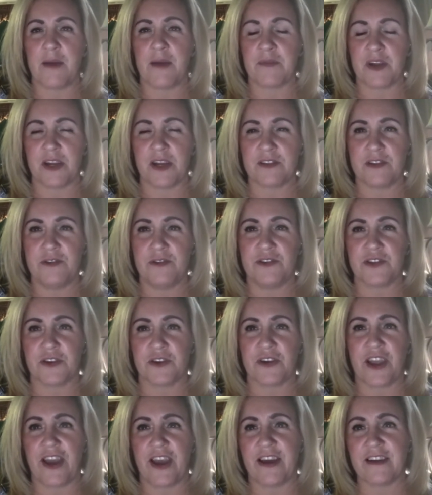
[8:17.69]
I'm not too
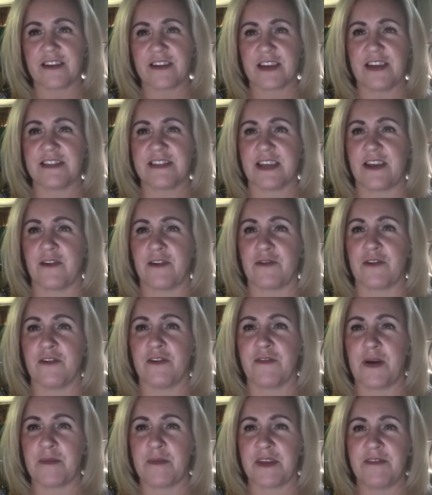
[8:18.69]
sure yet because I don't know
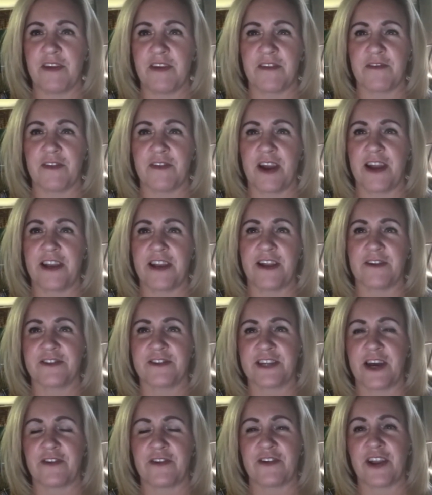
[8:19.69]
if I'm leaving Friday or
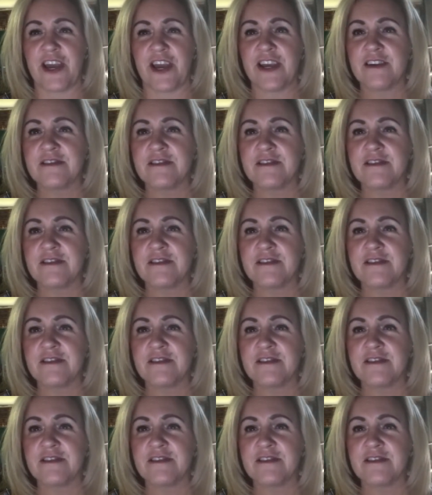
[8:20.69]
Saturday.